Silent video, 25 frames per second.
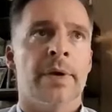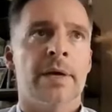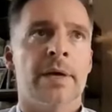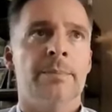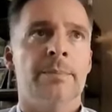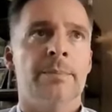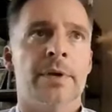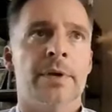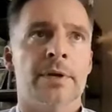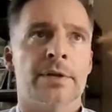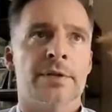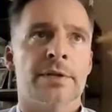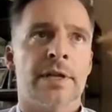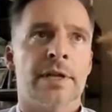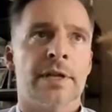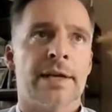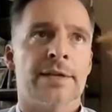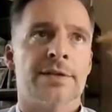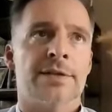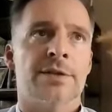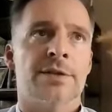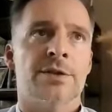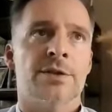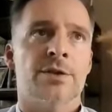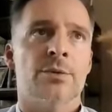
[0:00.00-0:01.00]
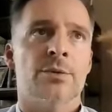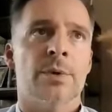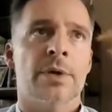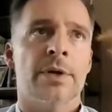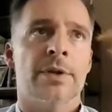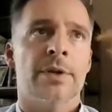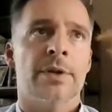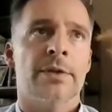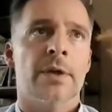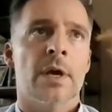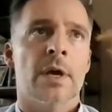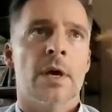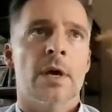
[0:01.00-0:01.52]
bit, because it has to do
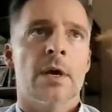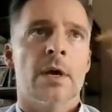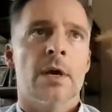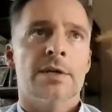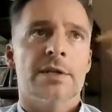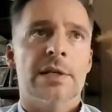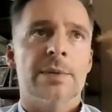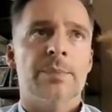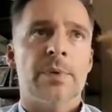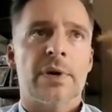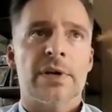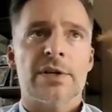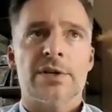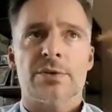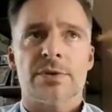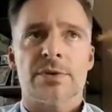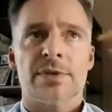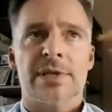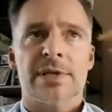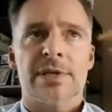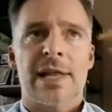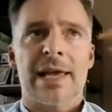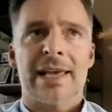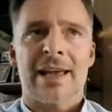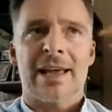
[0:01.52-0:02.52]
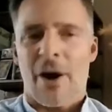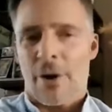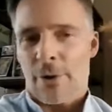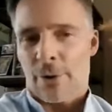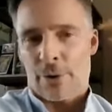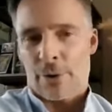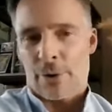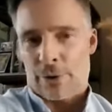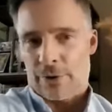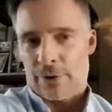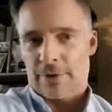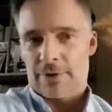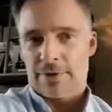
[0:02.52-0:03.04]
with, sleep pressure is like
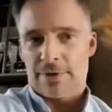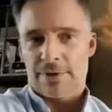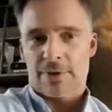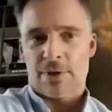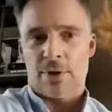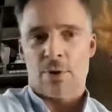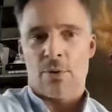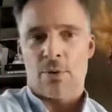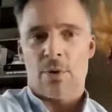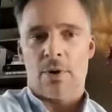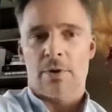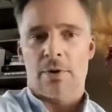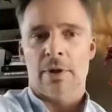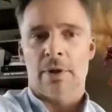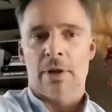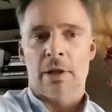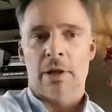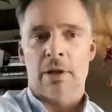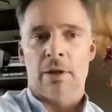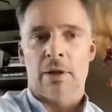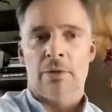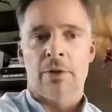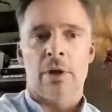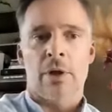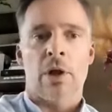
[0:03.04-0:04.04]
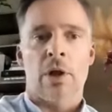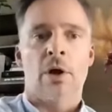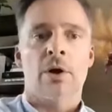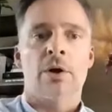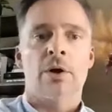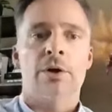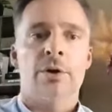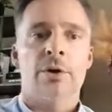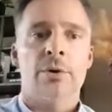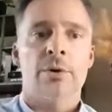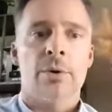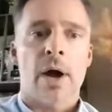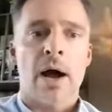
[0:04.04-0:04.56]
hunger. So the
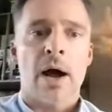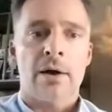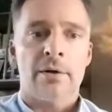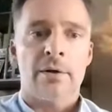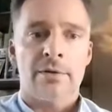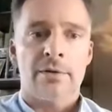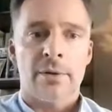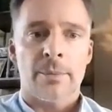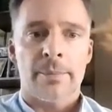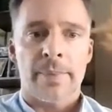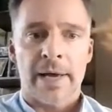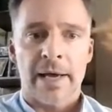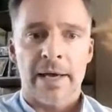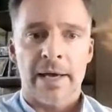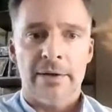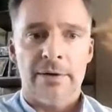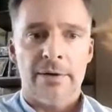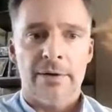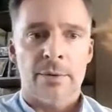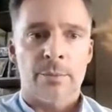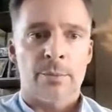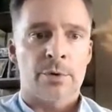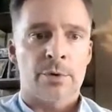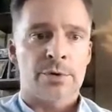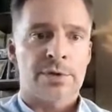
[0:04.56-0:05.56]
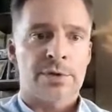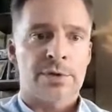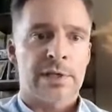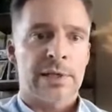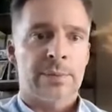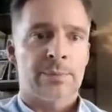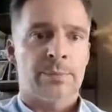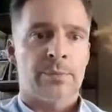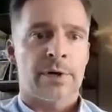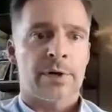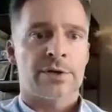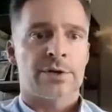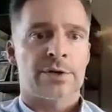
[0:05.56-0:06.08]
longer you're out of the bed, the more
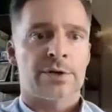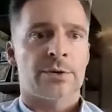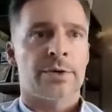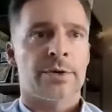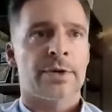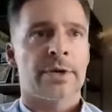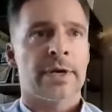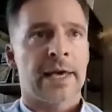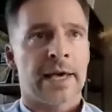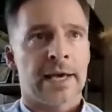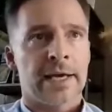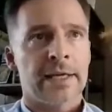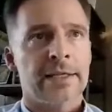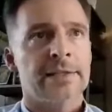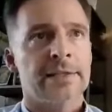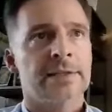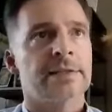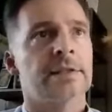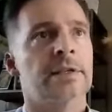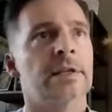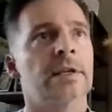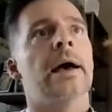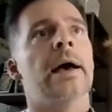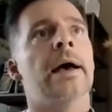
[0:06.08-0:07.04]
sleep pressure you get.